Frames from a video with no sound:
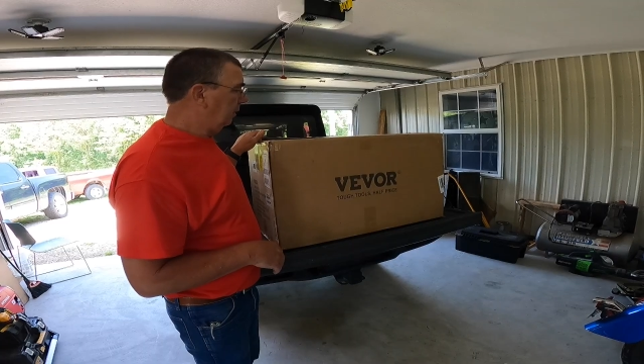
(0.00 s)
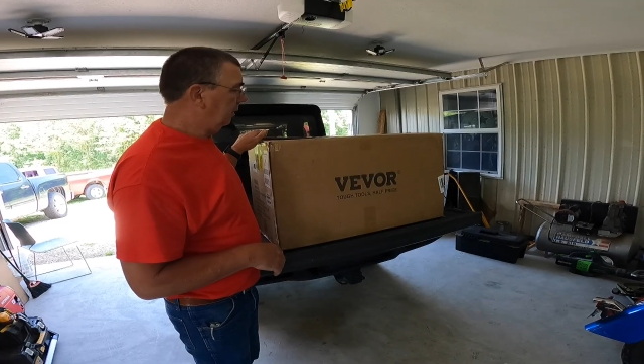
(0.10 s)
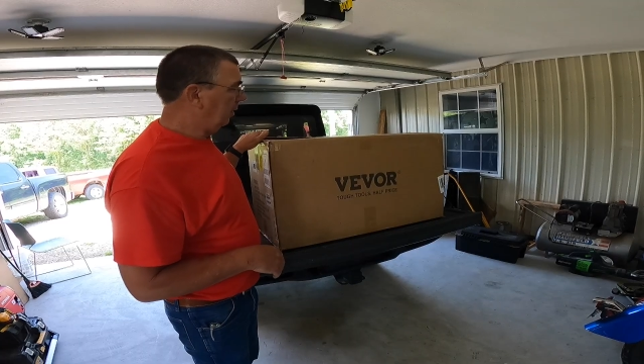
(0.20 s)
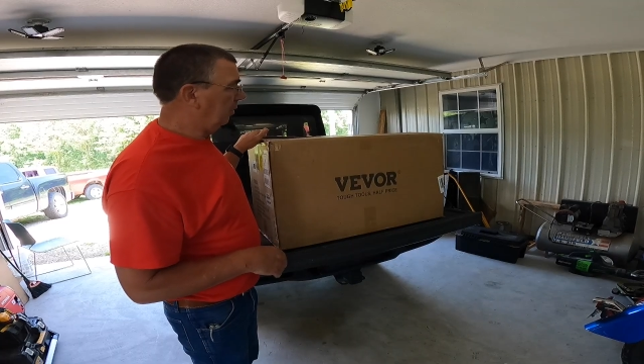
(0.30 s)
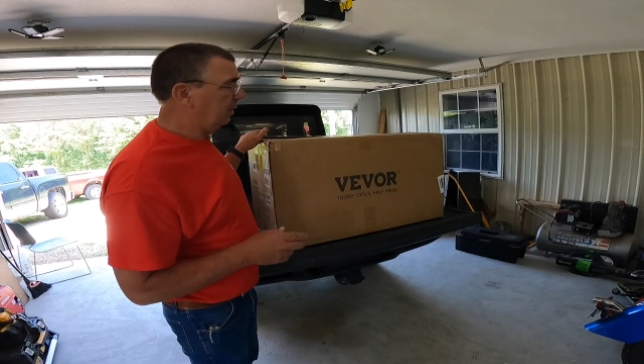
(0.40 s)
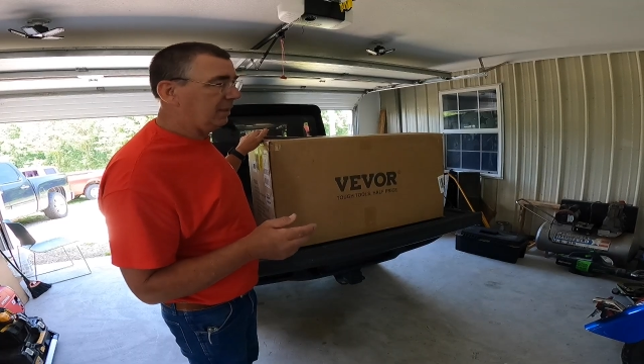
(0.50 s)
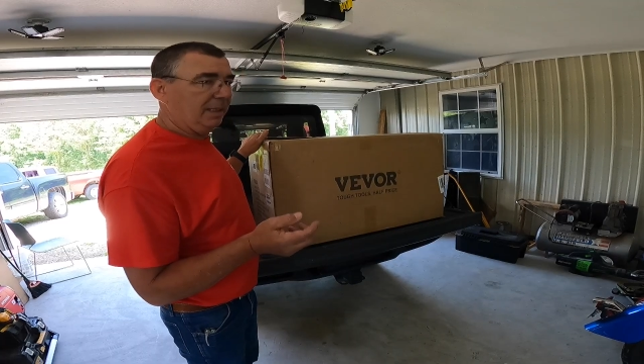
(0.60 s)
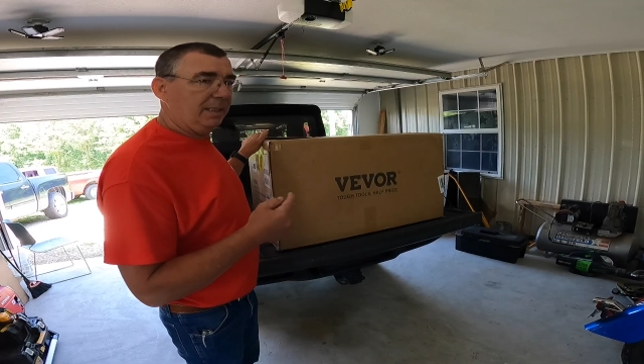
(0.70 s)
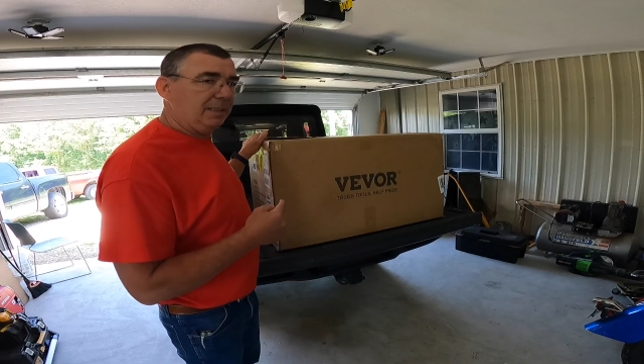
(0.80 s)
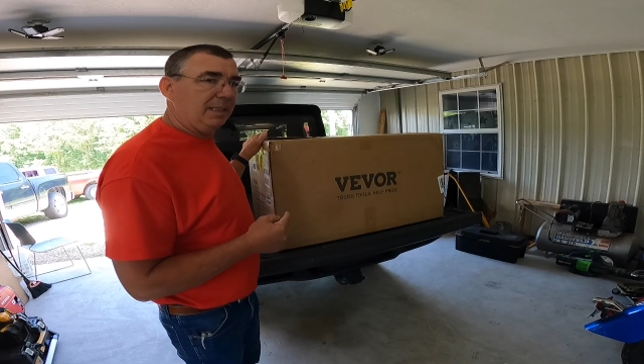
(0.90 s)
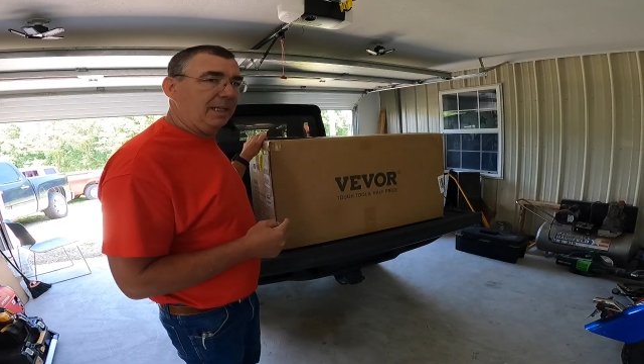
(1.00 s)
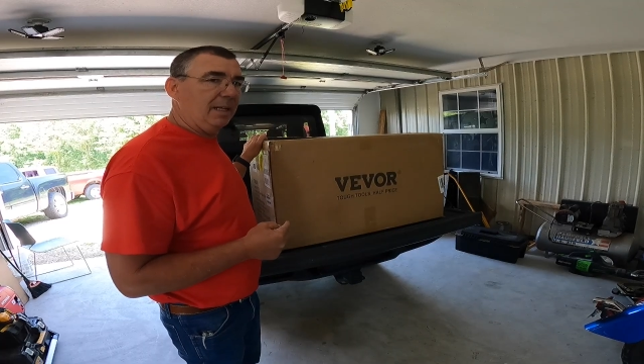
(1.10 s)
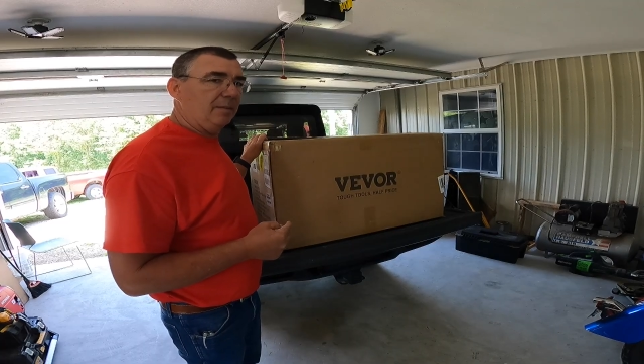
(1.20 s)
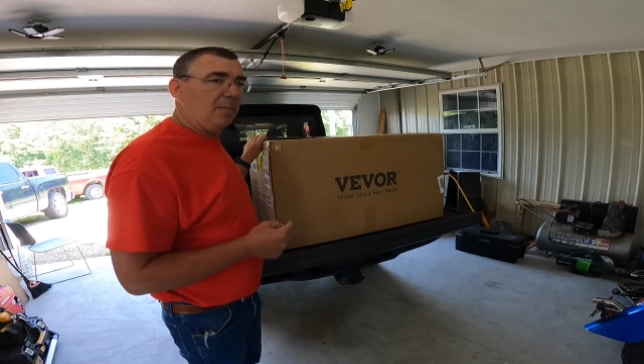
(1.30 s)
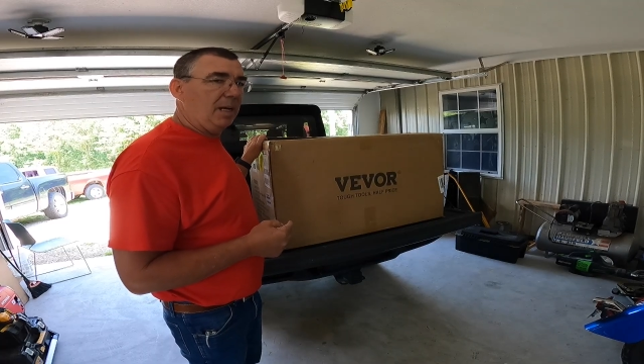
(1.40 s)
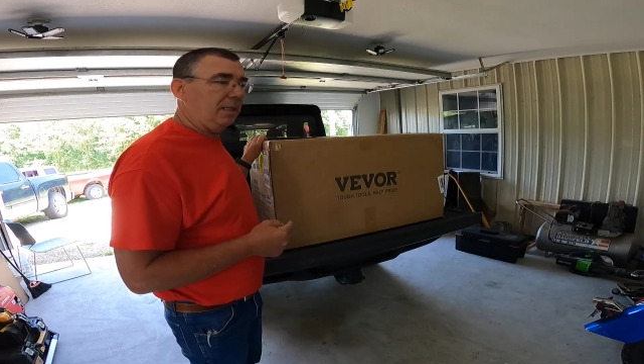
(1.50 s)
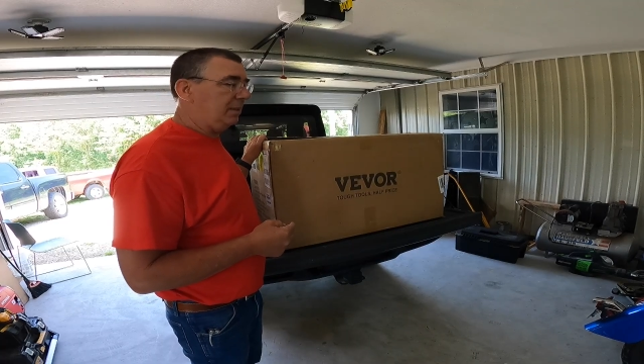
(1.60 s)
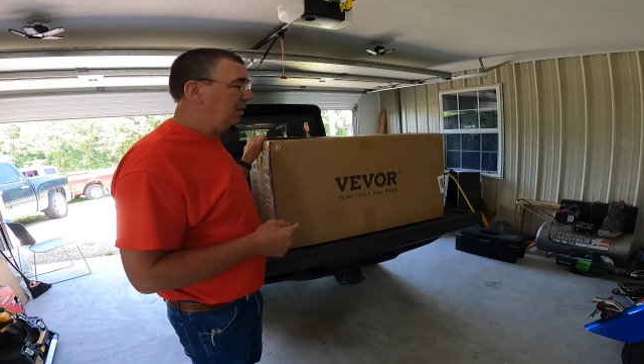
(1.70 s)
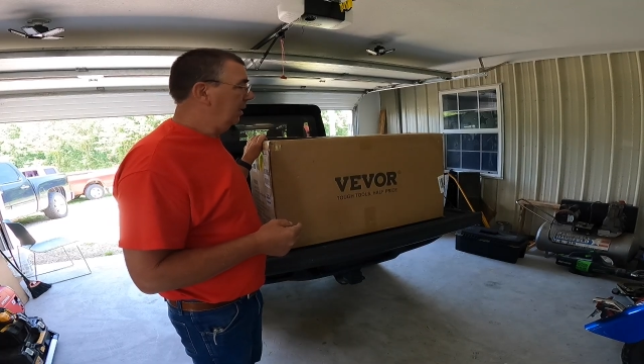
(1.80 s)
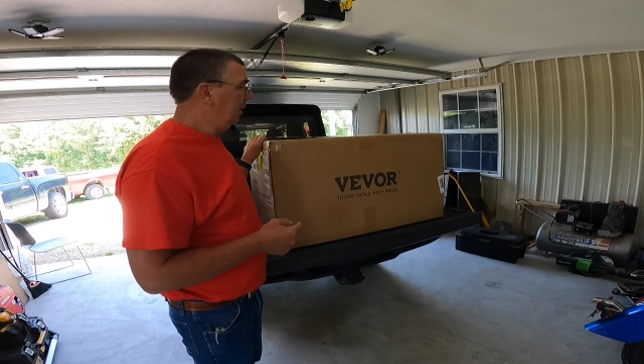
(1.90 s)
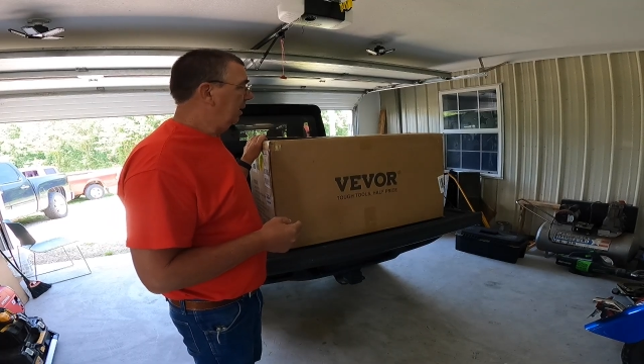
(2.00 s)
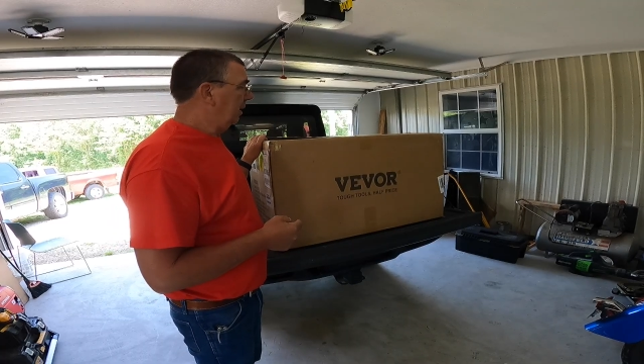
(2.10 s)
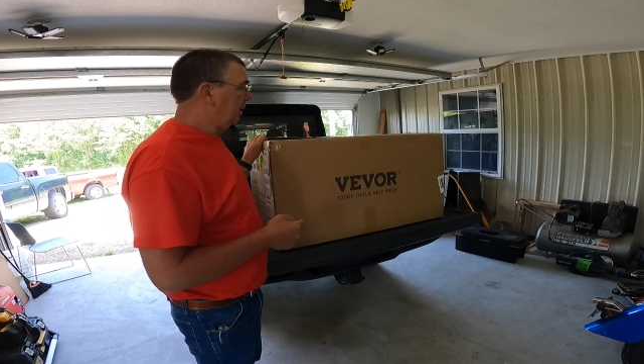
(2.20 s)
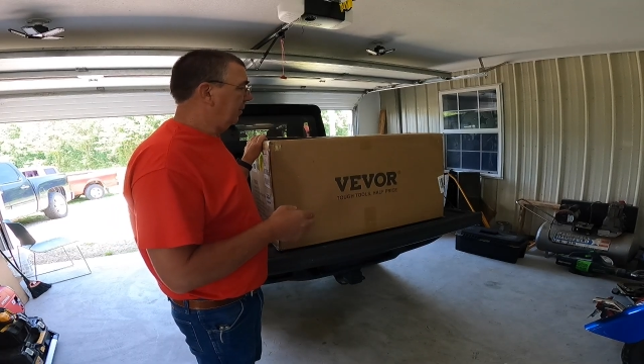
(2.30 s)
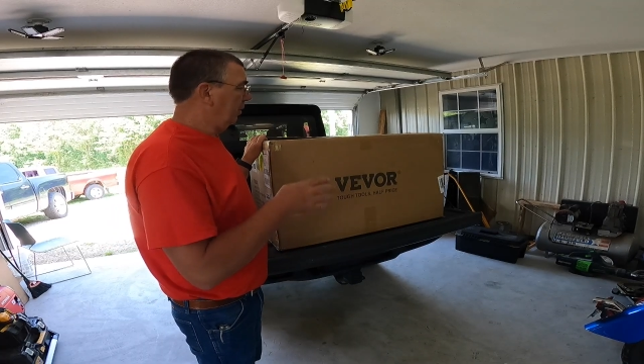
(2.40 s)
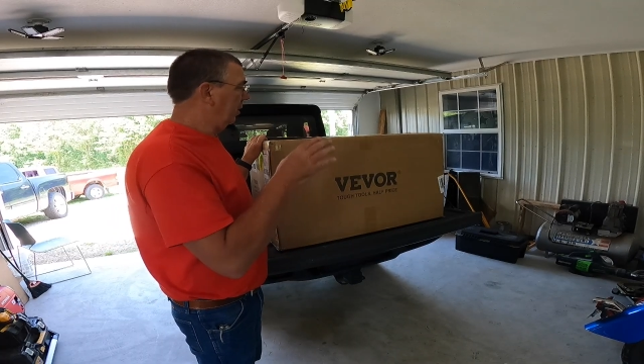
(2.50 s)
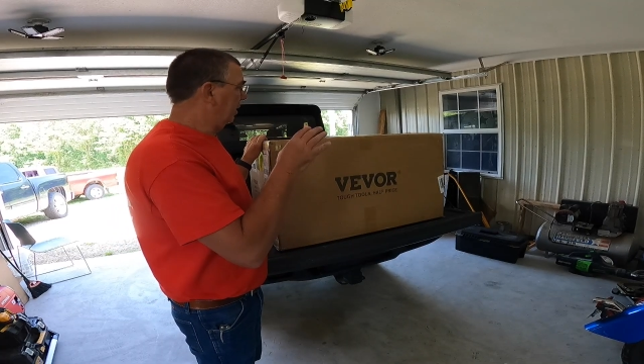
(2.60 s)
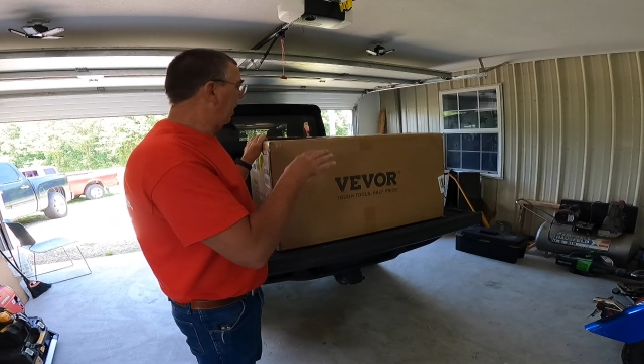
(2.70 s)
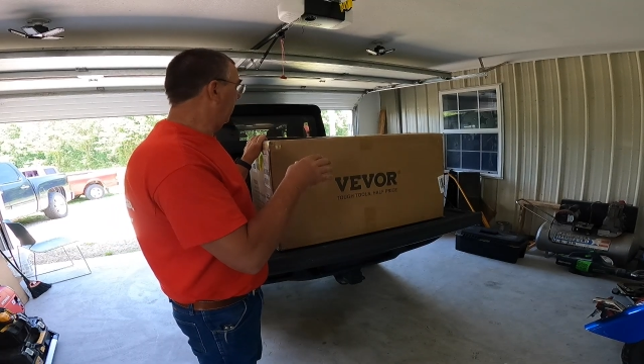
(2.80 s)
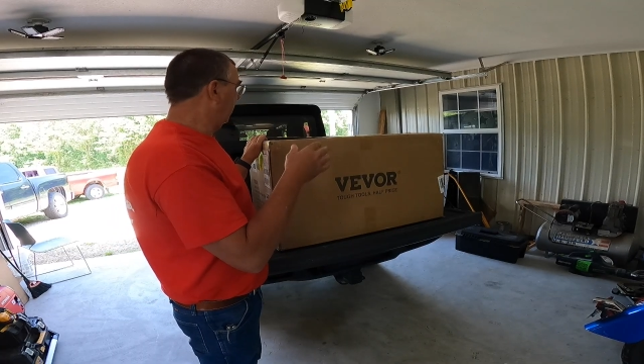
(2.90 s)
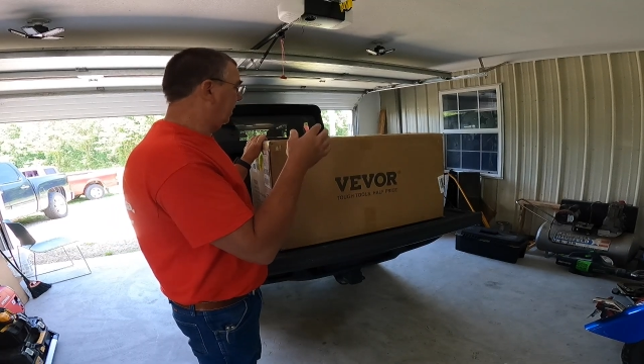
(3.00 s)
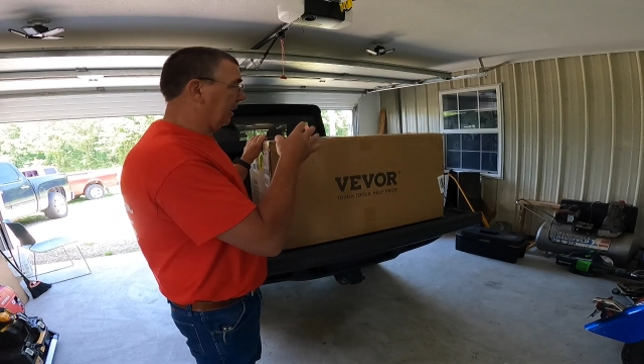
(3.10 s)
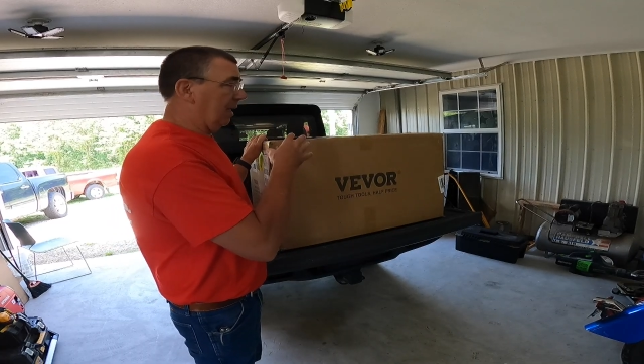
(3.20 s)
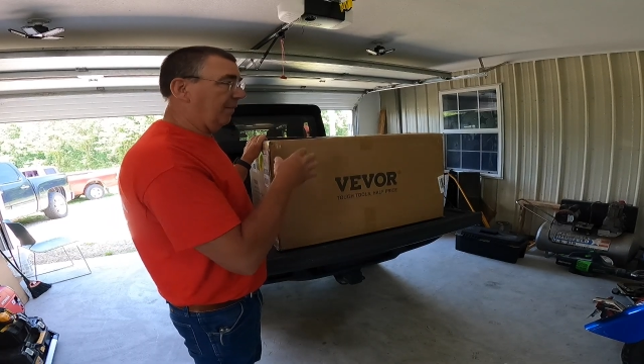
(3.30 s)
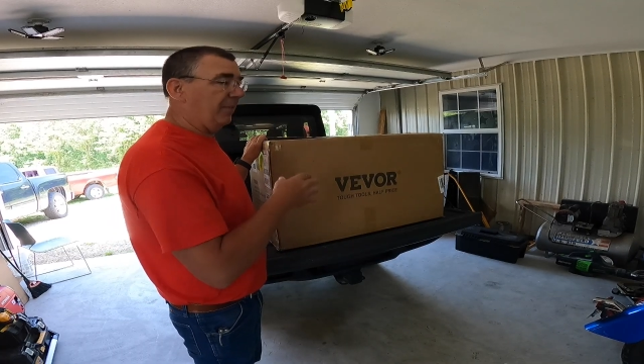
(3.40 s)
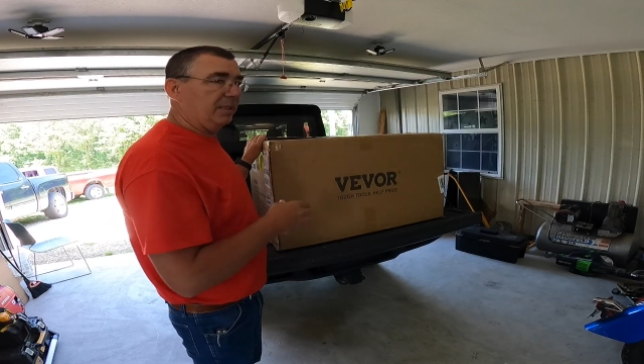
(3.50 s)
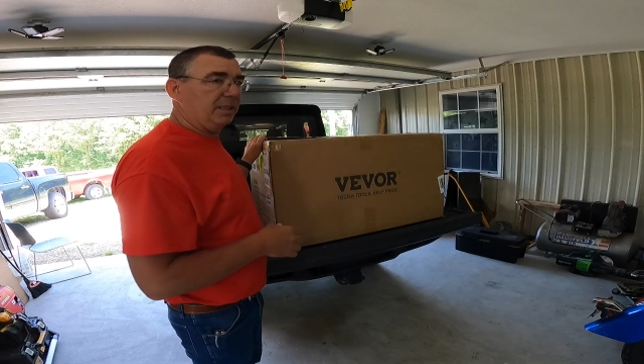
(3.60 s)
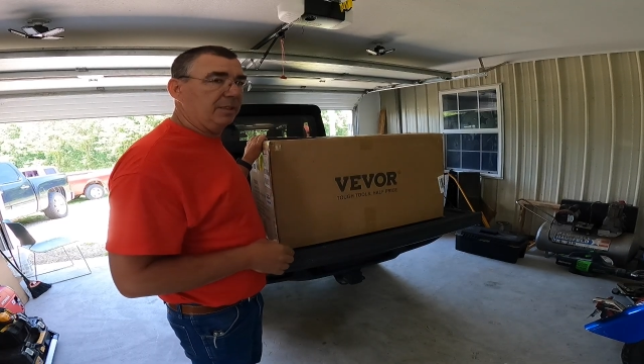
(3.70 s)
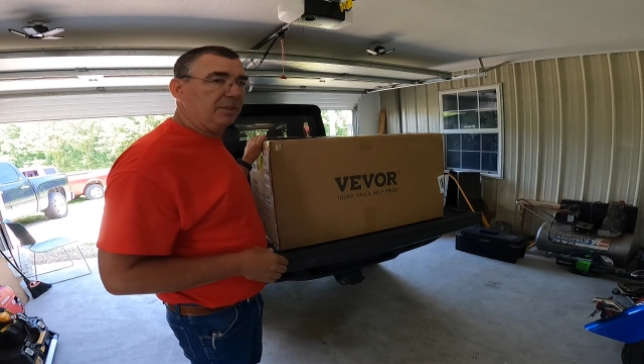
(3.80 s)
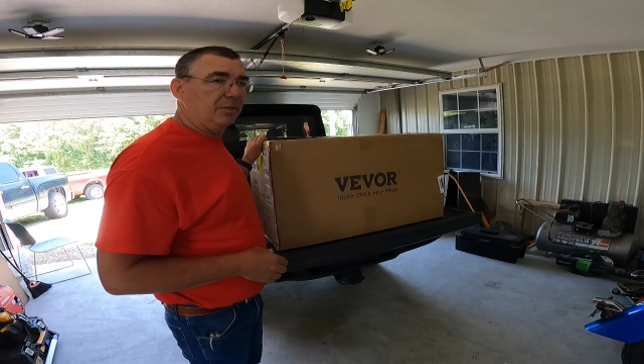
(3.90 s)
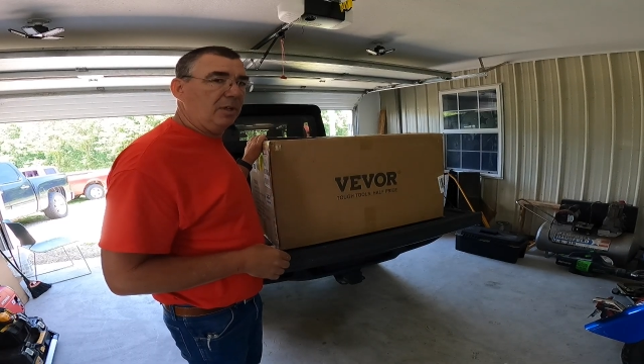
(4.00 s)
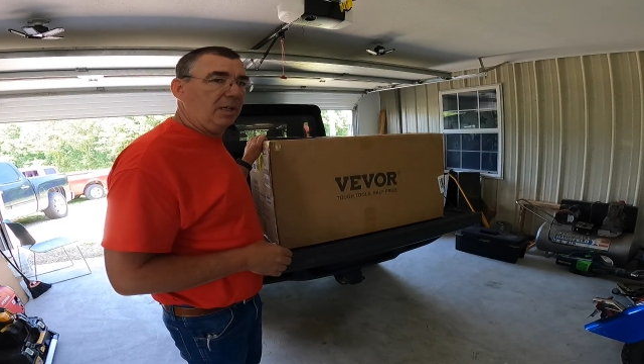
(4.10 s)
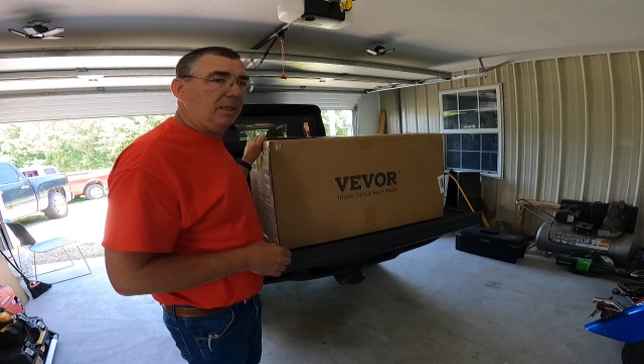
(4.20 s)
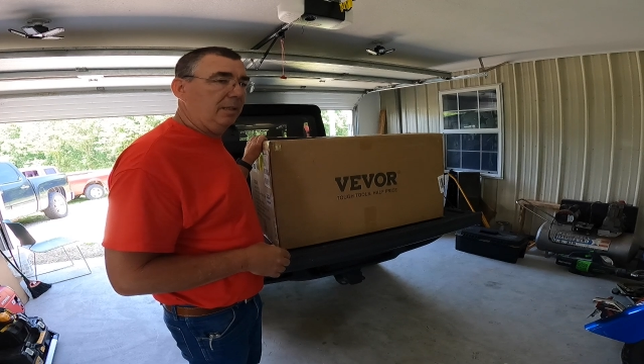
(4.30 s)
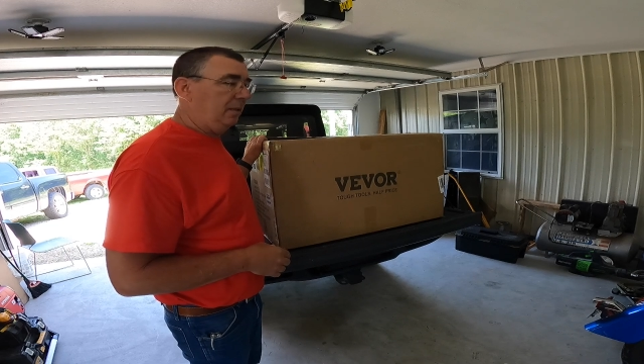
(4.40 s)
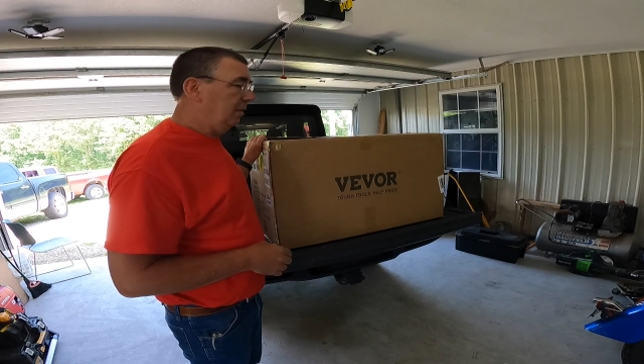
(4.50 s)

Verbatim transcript: So let's take this thing out of the box. Let's see what it looks like and see how it fits in the truck.